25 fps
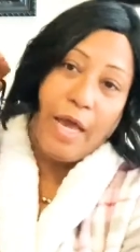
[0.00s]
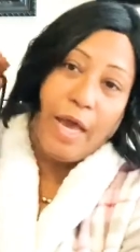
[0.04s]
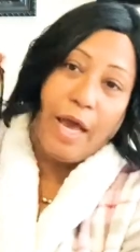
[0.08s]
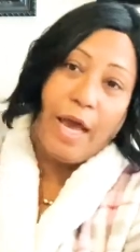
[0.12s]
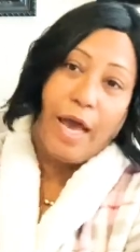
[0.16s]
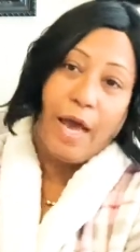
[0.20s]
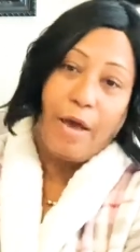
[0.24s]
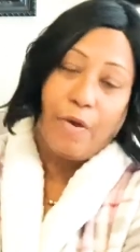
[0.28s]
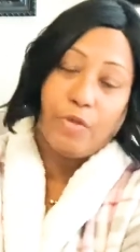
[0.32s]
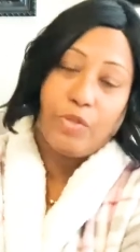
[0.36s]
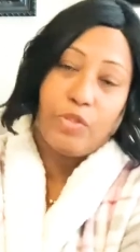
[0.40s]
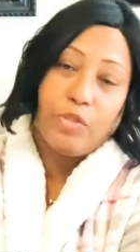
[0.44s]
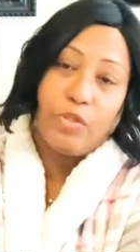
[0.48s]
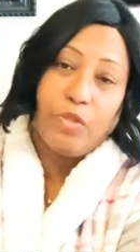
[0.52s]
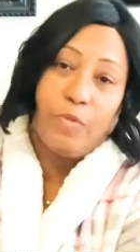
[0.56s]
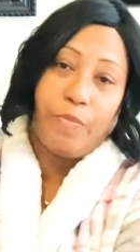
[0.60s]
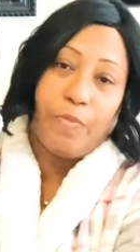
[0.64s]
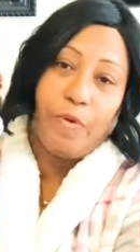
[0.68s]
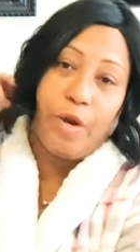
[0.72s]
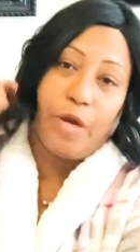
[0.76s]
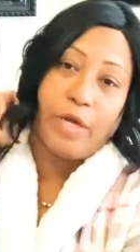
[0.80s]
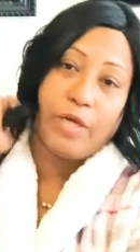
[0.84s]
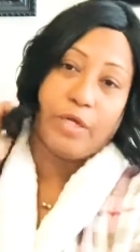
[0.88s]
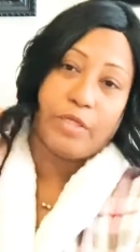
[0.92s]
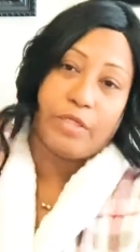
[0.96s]
out to the
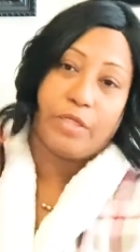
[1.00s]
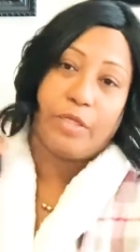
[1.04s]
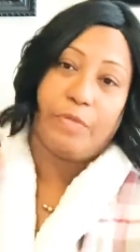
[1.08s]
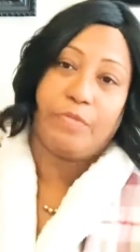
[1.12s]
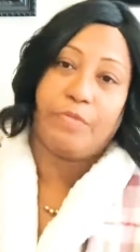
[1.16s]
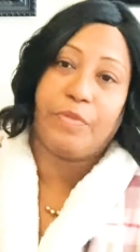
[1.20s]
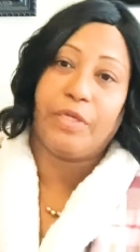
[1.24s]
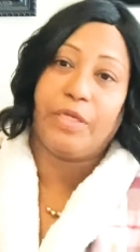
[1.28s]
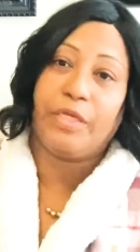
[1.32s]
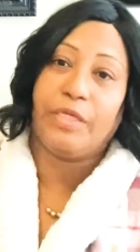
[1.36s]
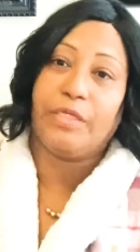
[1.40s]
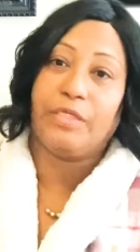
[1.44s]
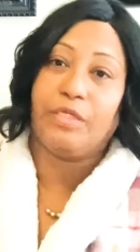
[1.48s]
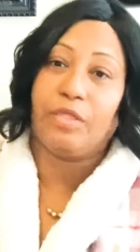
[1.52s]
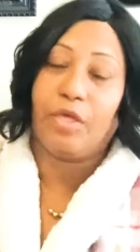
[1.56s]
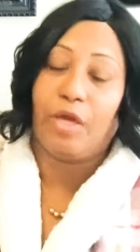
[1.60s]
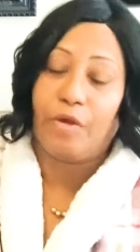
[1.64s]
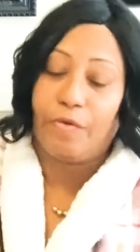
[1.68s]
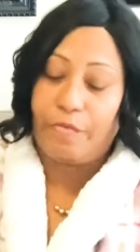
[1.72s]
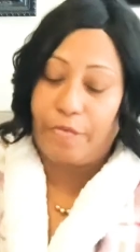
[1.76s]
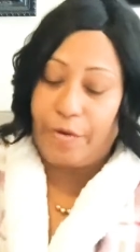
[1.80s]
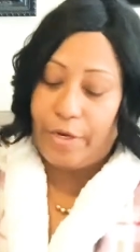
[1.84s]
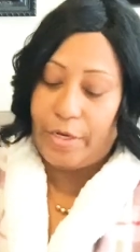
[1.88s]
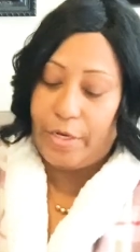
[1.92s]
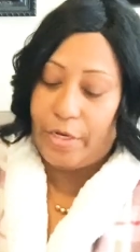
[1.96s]
park or something and
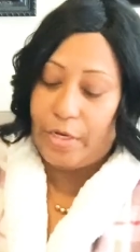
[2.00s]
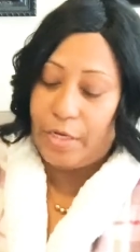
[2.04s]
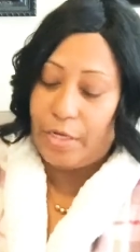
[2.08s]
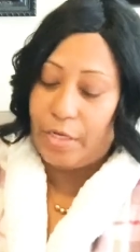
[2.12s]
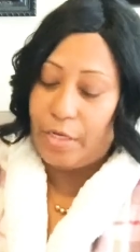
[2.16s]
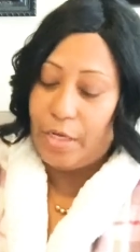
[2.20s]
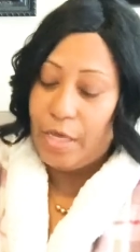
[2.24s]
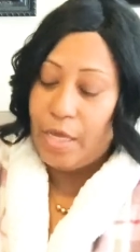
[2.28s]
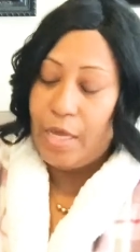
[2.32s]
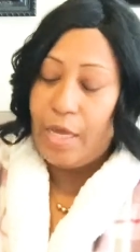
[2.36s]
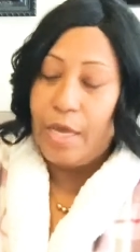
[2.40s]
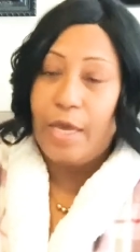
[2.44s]
start raining